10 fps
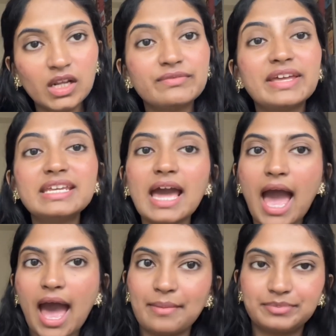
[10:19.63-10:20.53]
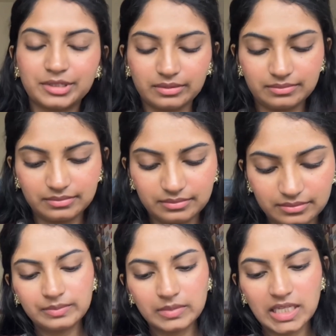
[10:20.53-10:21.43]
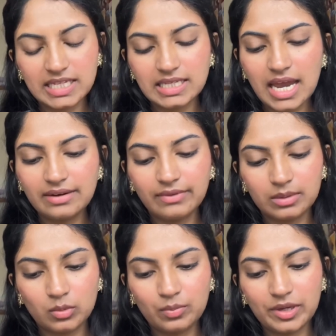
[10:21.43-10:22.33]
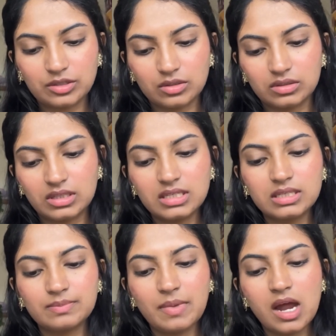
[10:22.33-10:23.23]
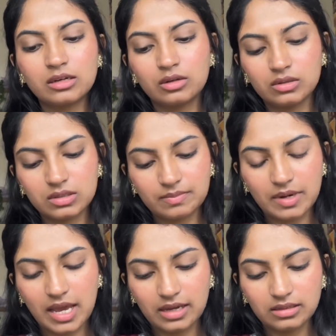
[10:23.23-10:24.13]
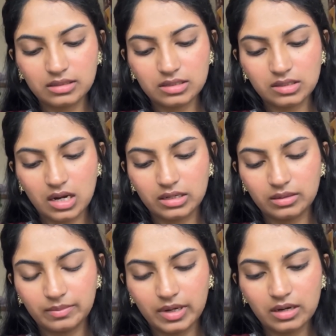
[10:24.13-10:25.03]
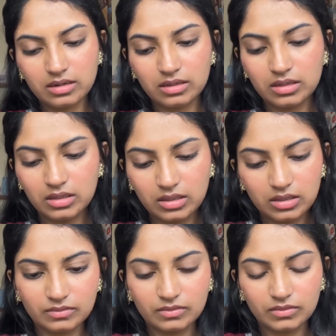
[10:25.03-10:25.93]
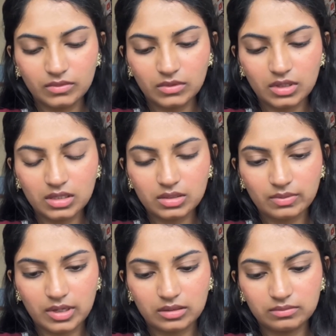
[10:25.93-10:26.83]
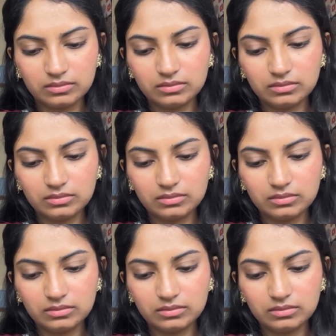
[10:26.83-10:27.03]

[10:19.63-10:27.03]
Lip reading: Very apt. Let's add one more picture. This part looks blank, the starting part. This one.